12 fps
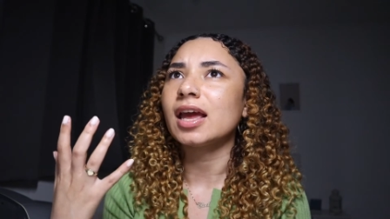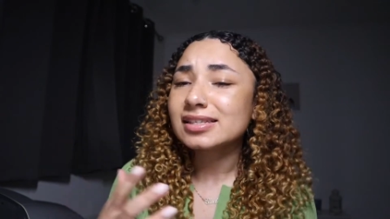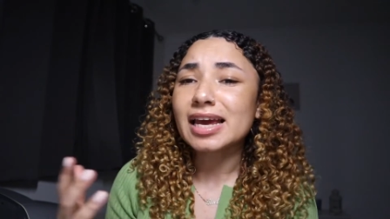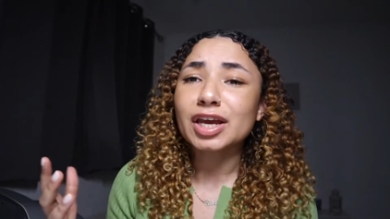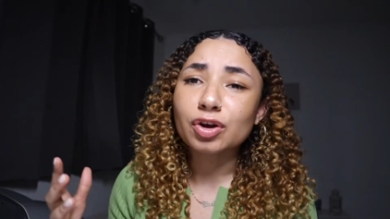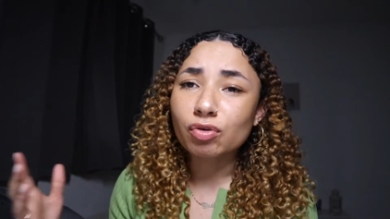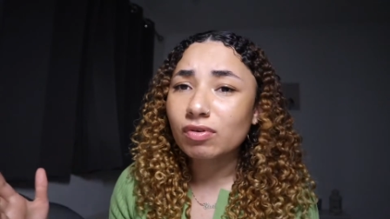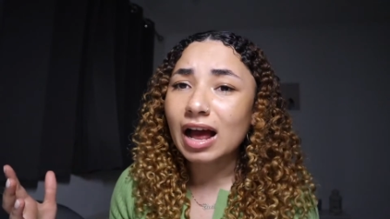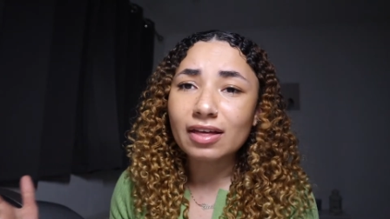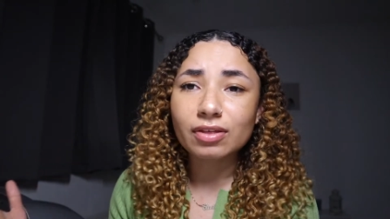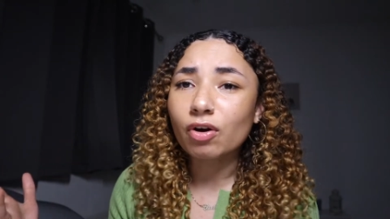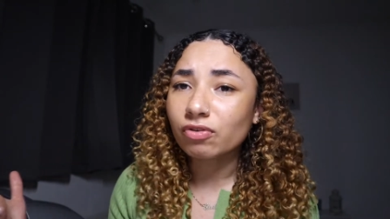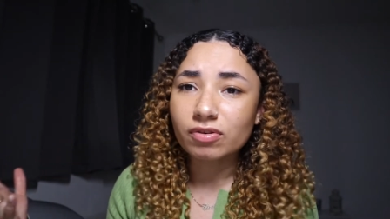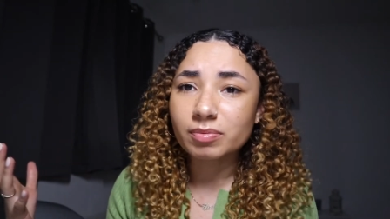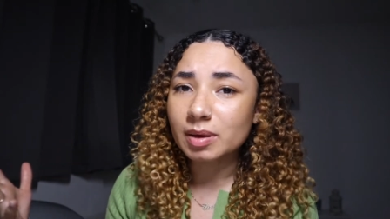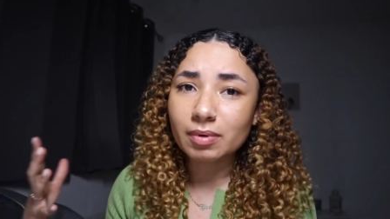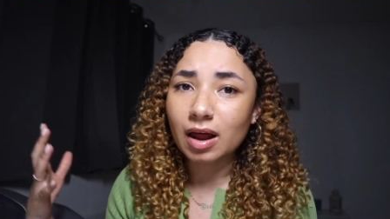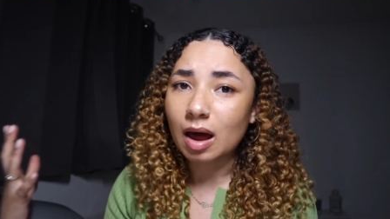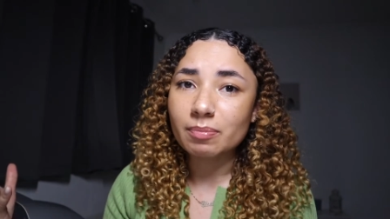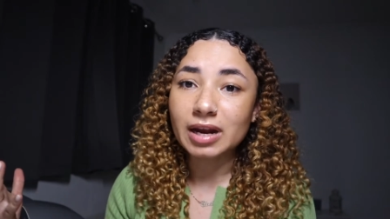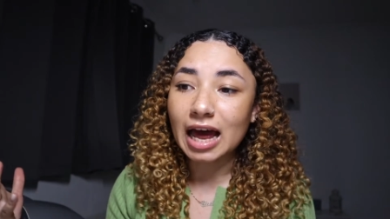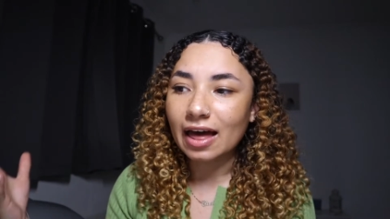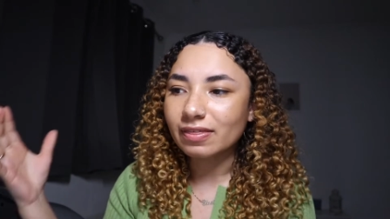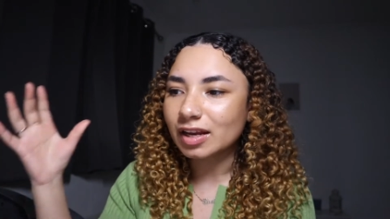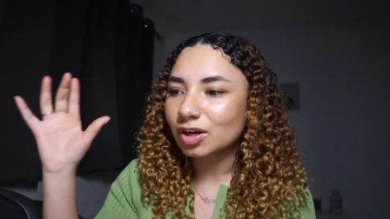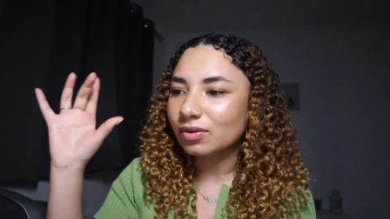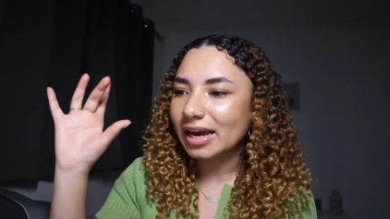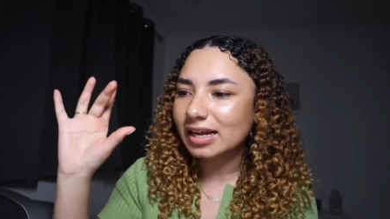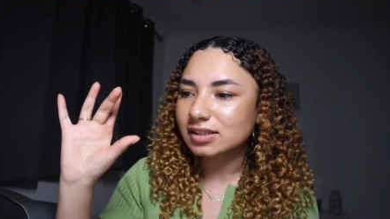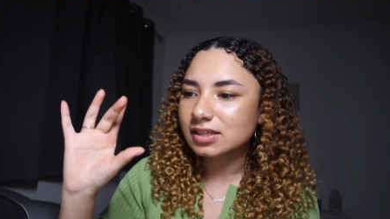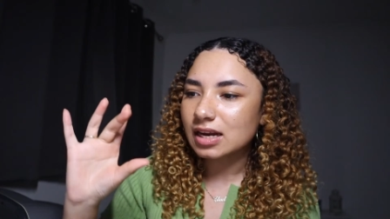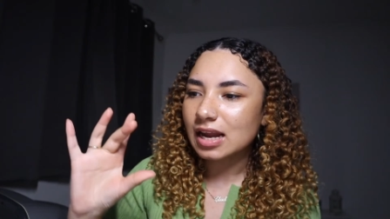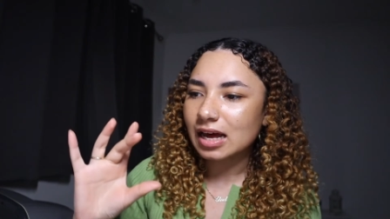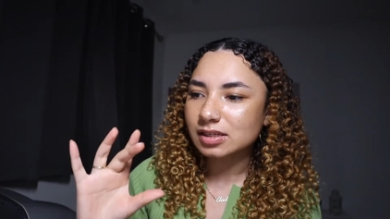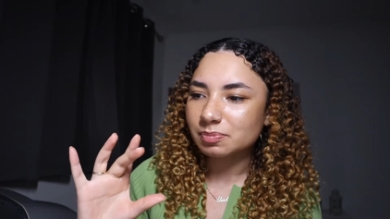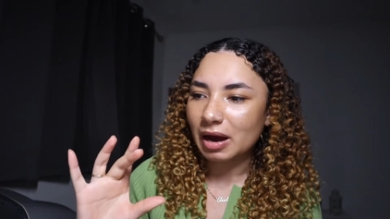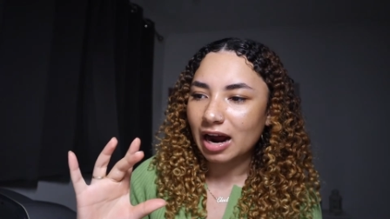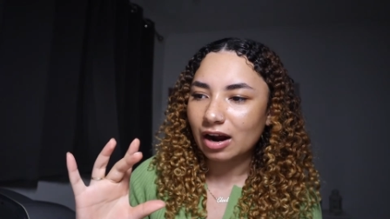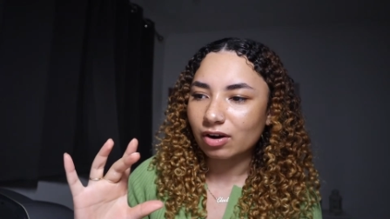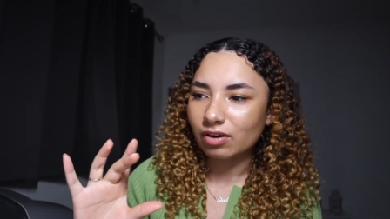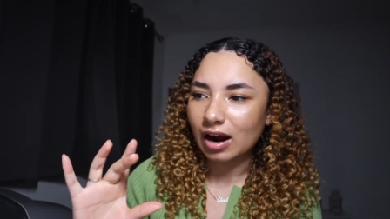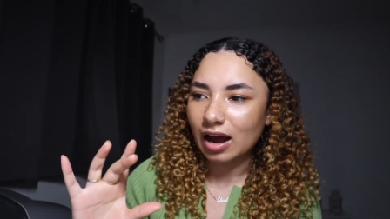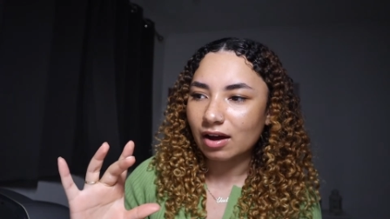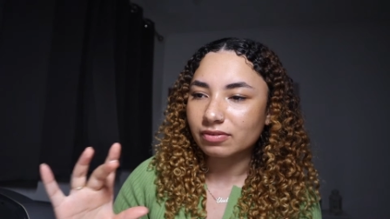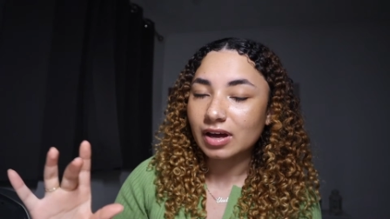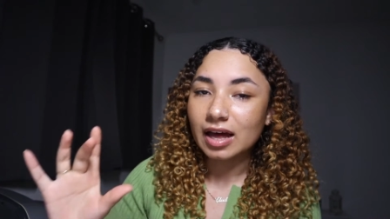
Take your wrath off of me, blah, blah, blah. And then you get to the last paragraph,